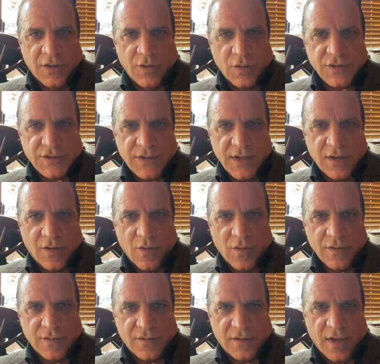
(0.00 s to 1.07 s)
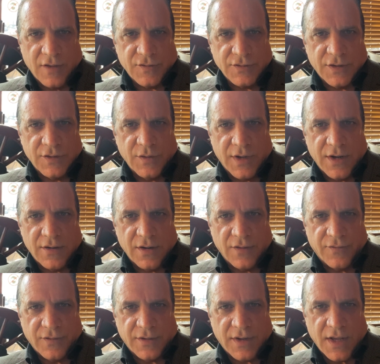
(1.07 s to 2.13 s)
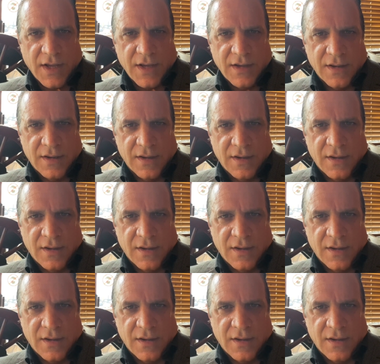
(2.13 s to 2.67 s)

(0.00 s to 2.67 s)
Your state court scheduled a new hearing for today,